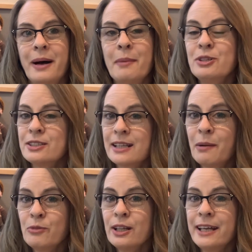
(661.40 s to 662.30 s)
I'm just,
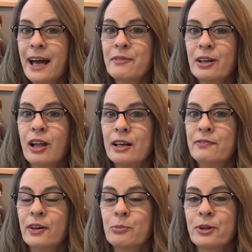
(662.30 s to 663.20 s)
I'm really having a lot of
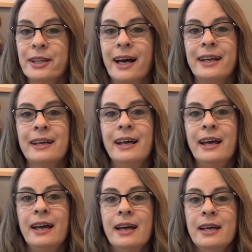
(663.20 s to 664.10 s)
fun with that.
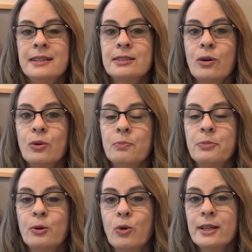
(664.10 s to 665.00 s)
So
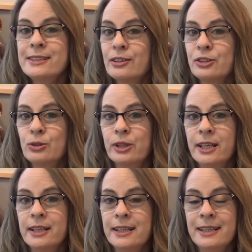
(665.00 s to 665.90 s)
the ones that are doing
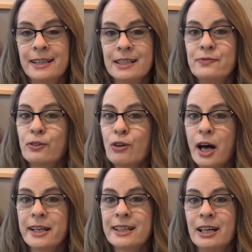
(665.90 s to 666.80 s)
it is
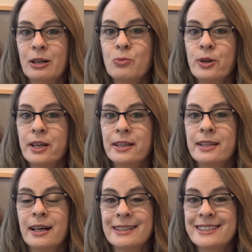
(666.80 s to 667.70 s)
Veronica with
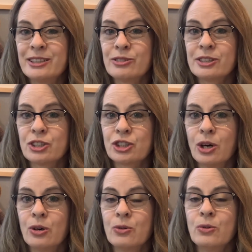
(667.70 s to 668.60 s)
uh, Steals the
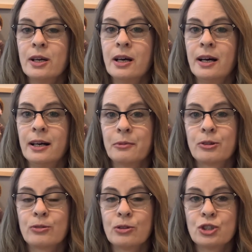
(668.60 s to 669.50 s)
Show, uh,
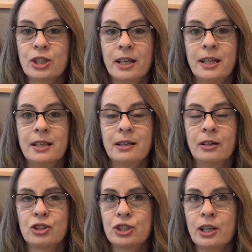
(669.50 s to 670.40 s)
Crochet, uh,
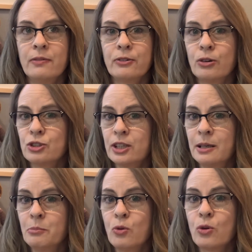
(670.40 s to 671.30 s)
Chef Crochet
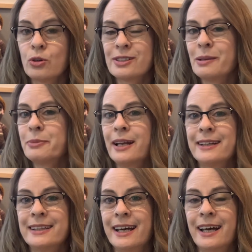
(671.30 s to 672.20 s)
More, or something
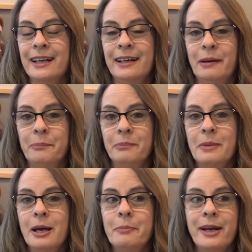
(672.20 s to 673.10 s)
like that. Um,
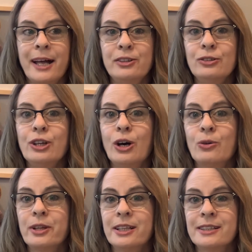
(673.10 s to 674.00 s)
but I do know
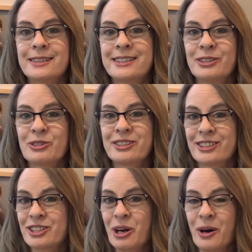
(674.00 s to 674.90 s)
that it steals the
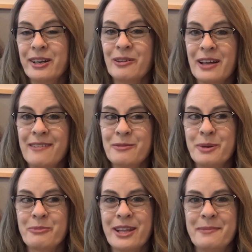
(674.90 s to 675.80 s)
show. I know I
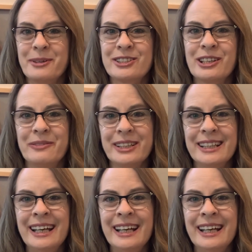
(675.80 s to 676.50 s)
remember that much of it.